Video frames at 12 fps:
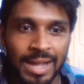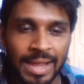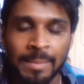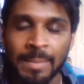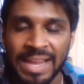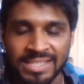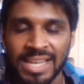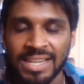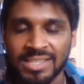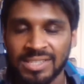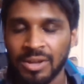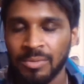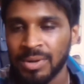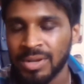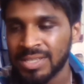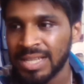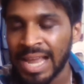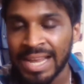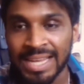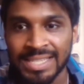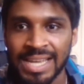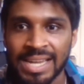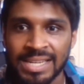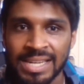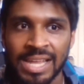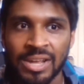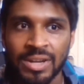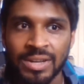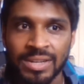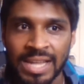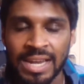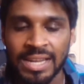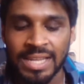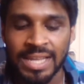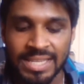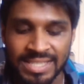It makes sense though, because like I said, Leon Kennedy has